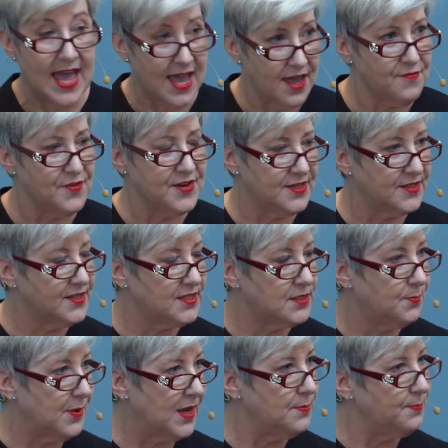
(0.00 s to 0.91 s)

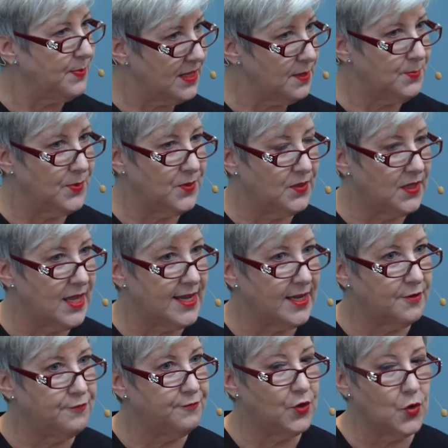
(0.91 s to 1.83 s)
evidenced by people
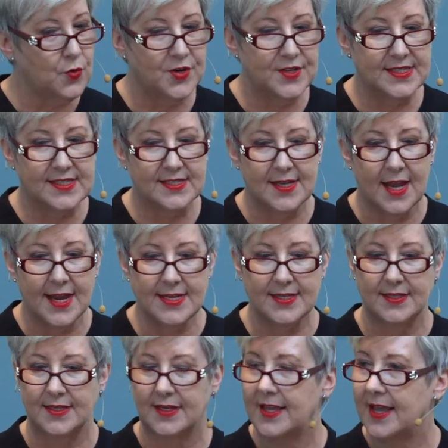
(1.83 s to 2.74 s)
like Florence
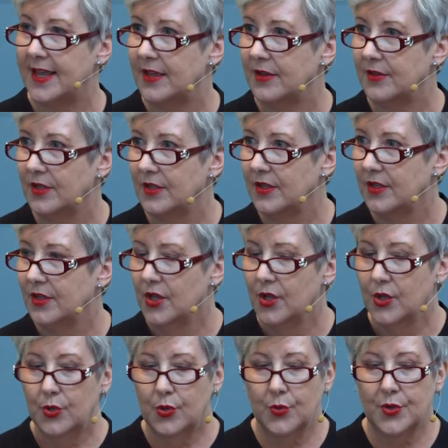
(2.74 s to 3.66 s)
Nightingale,
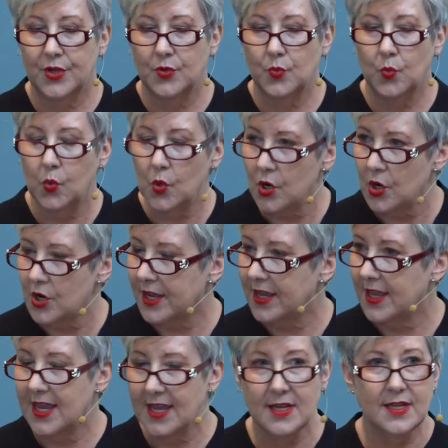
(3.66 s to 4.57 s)
who could work
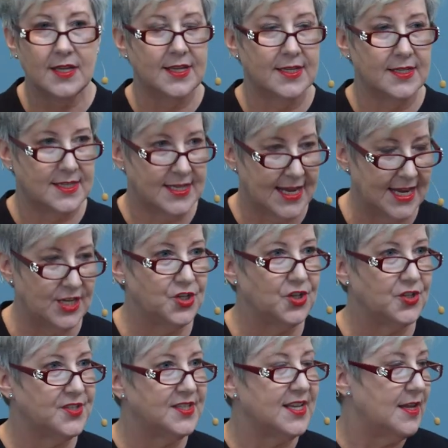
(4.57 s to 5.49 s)
in
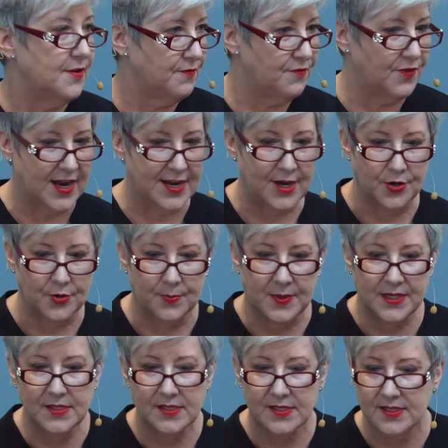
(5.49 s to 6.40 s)
contagious
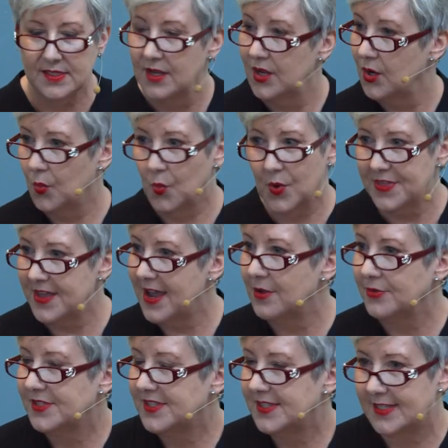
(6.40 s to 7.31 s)
environments
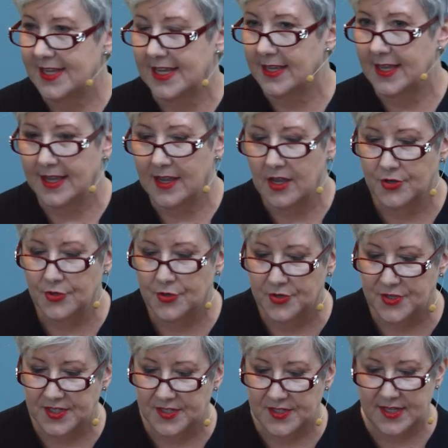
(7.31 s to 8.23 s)
without sinking
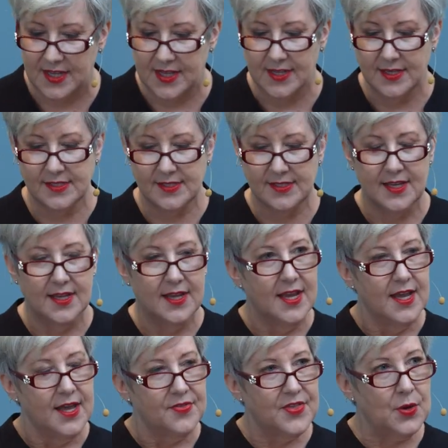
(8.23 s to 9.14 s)
under disease,
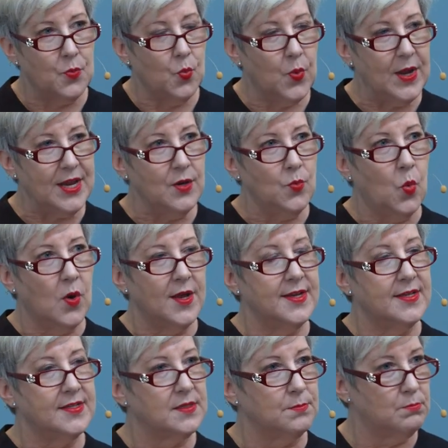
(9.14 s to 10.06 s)
that when
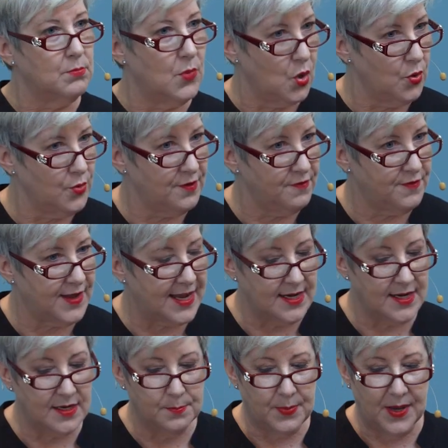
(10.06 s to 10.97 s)
one is
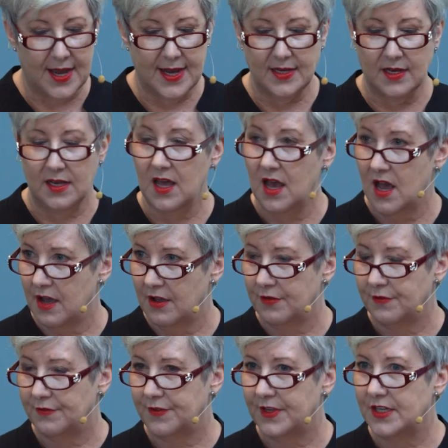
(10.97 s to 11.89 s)
motivated by
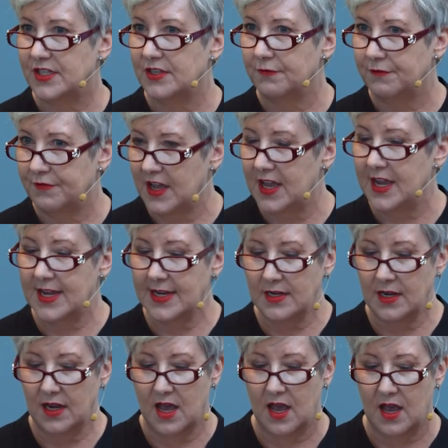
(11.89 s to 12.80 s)
love,
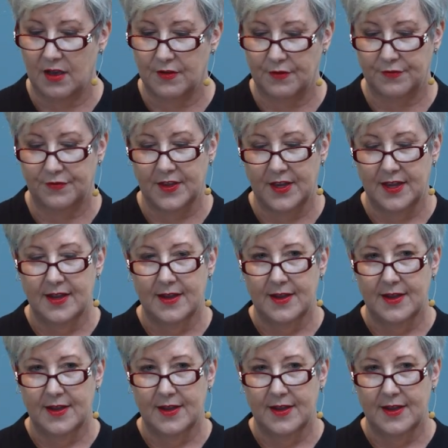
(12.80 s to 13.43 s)
divine love,